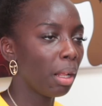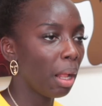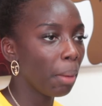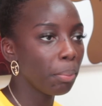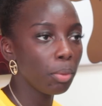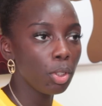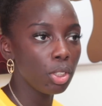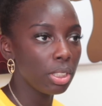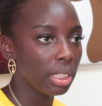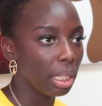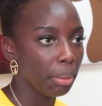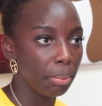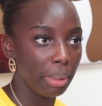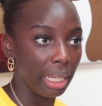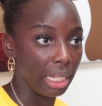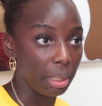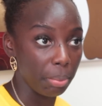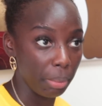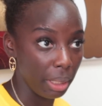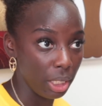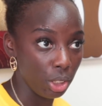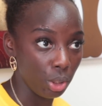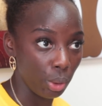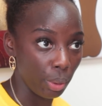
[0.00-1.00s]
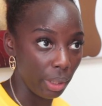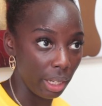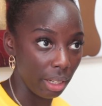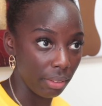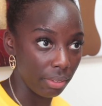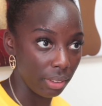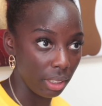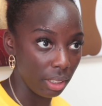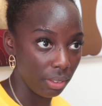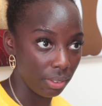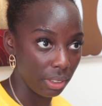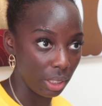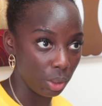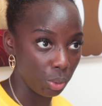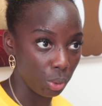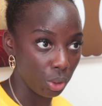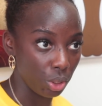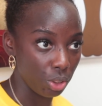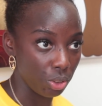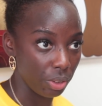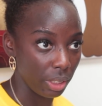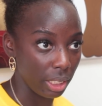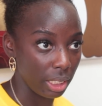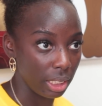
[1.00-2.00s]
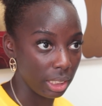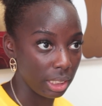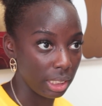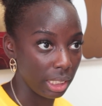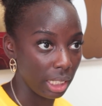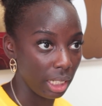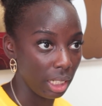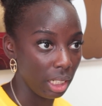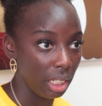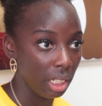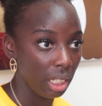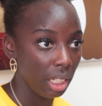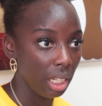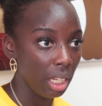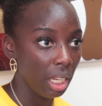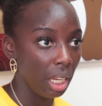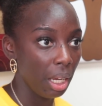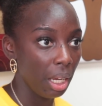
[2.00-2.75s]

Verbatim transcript: I'm not saying black men don't have it. If that's what you're trying to say.